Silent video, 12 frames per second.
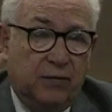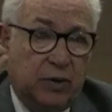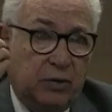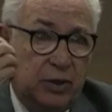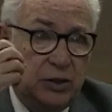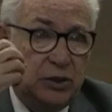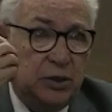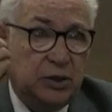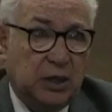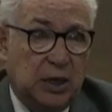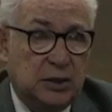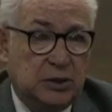of the Christians
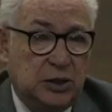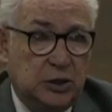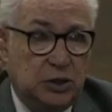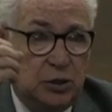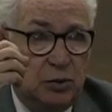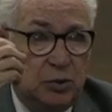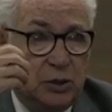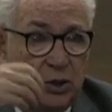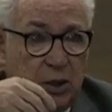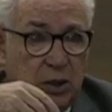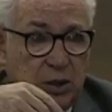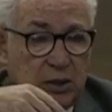against the Jews
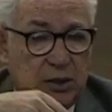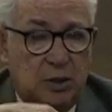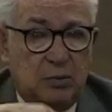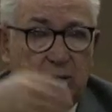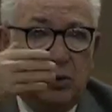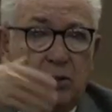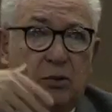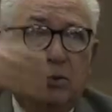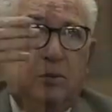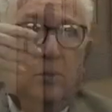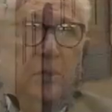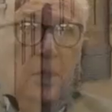seemed to